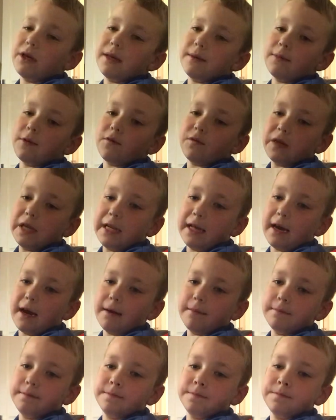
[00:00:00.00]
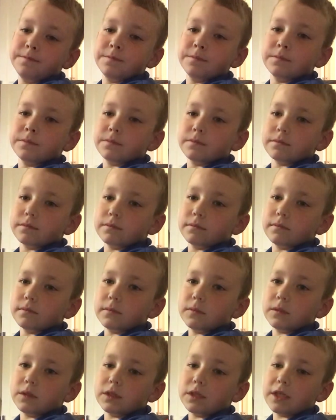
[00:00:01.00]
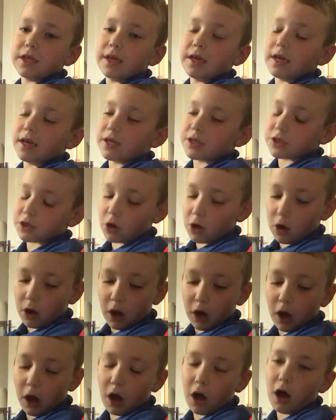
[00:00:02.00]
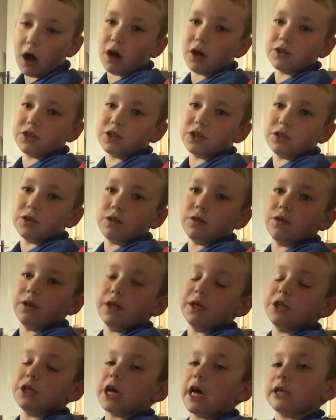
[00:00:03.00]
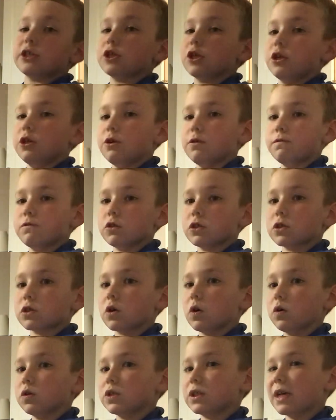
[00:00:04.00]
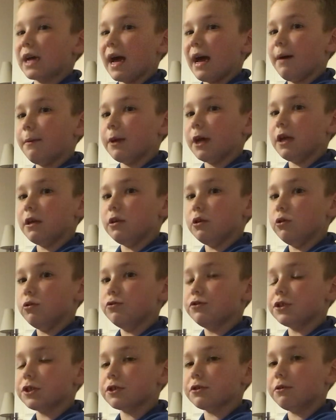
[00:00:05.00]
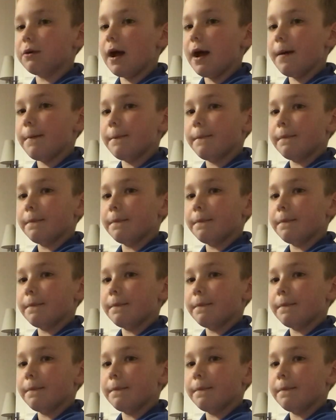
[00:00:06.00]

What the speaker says: haemophilia. See, it's not hard to do the injection, you've just got to get a bit used to it.